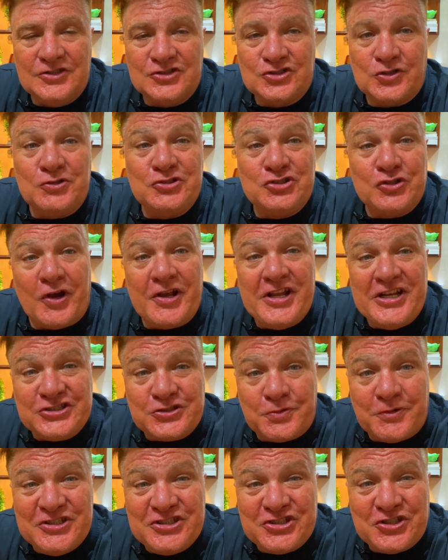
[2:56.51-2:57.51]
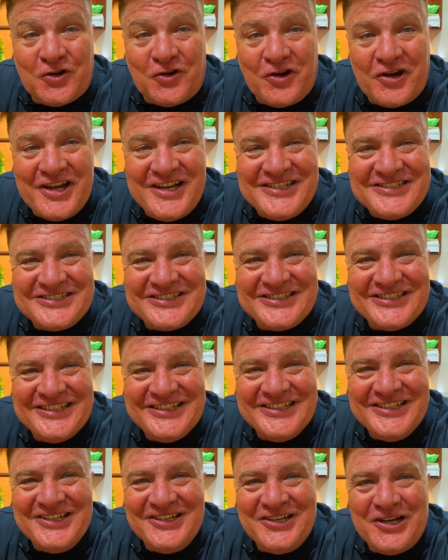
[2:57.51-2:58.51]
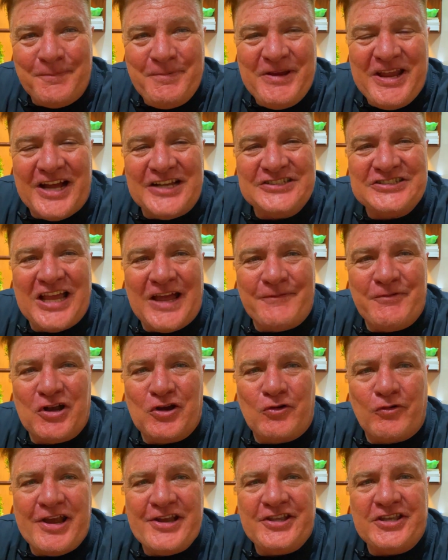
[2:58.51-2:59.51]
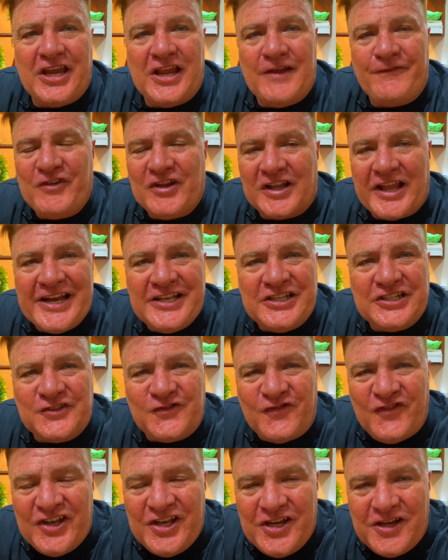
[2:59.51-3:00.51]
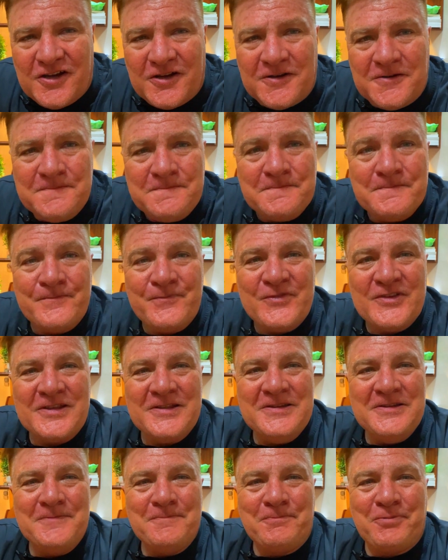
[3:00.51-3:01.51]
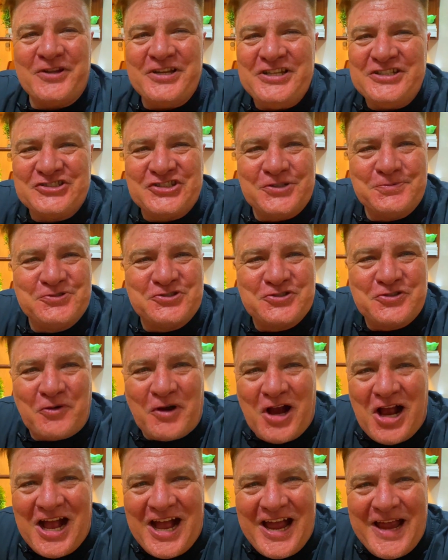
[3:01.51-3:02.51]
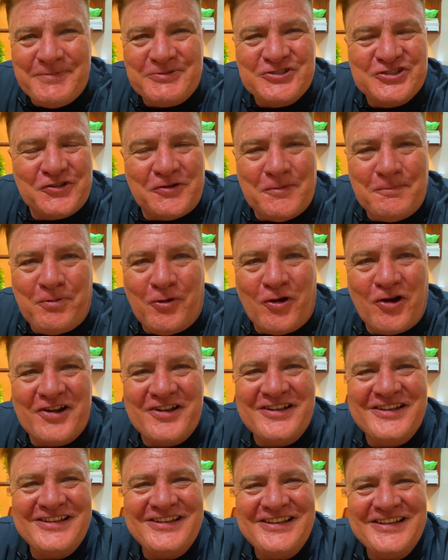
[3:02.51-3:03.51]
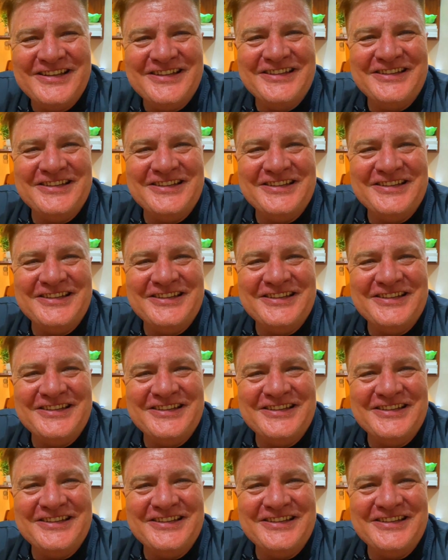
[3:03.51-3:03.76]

So enjoy these three stories. Hope you guys are having a great day. If you like this video, Please subscribe, so important.